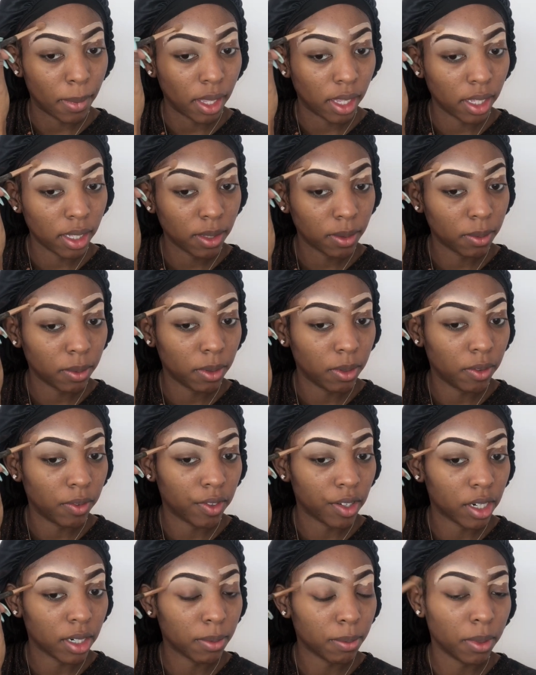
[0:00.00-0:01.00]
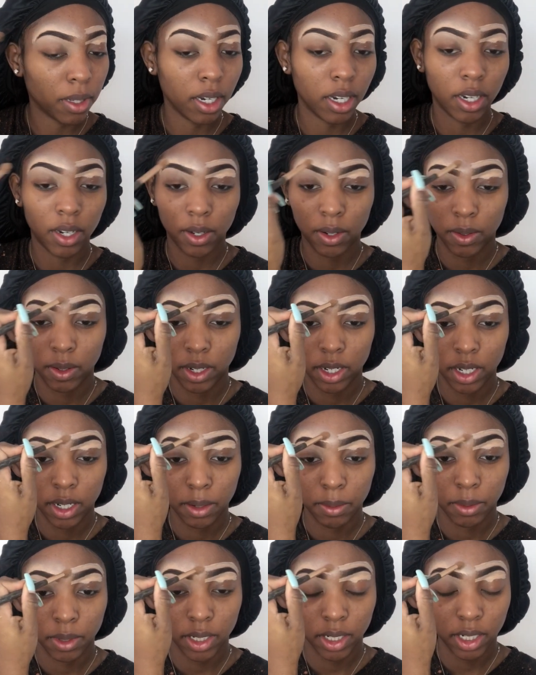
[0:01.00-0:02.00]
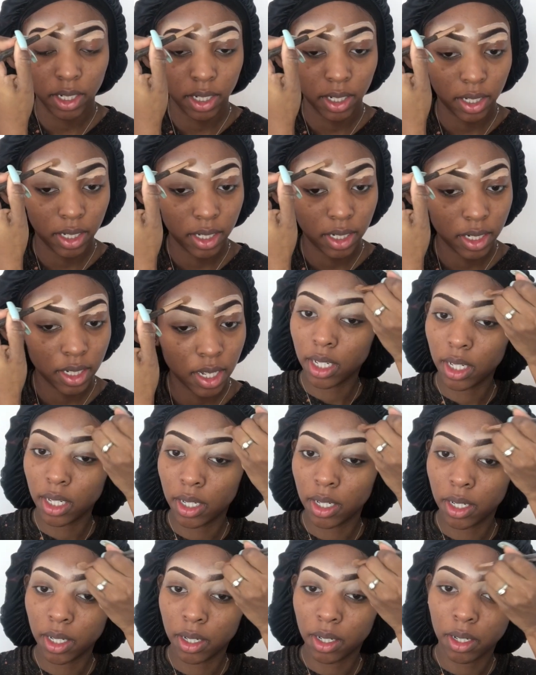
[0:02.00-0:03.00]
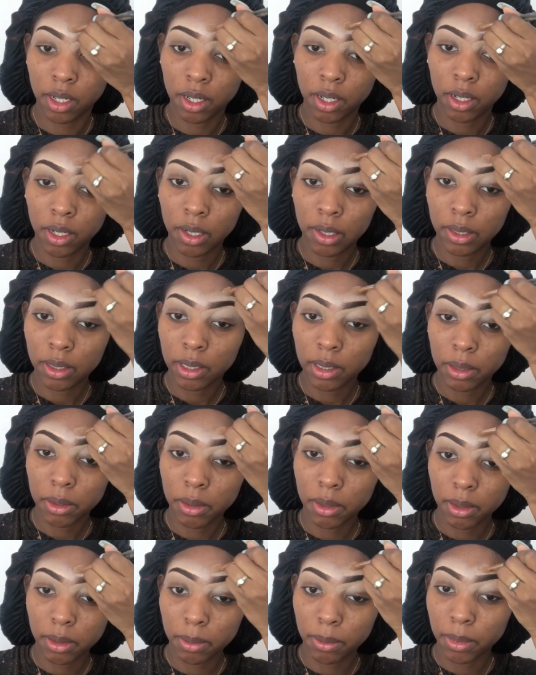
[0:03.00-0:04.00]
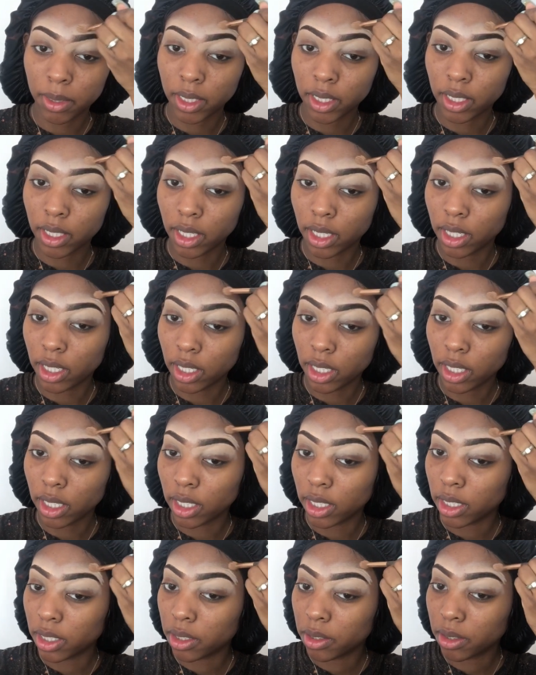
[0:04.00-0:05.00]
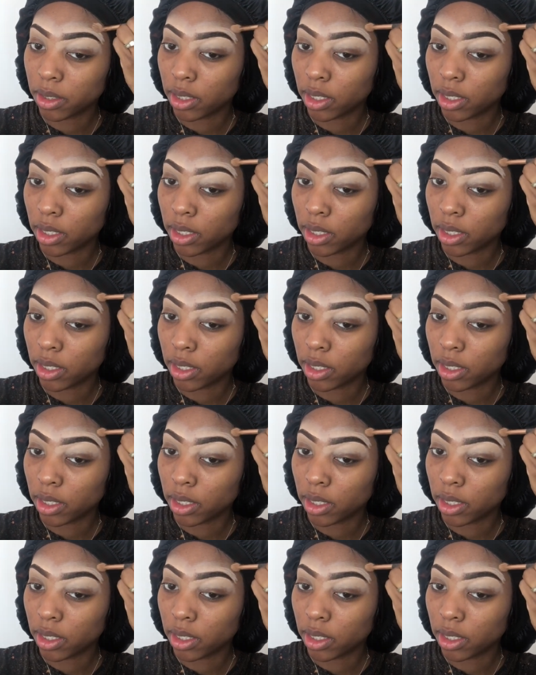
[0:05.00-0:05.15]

mess when you first put it on. It really does. We blend her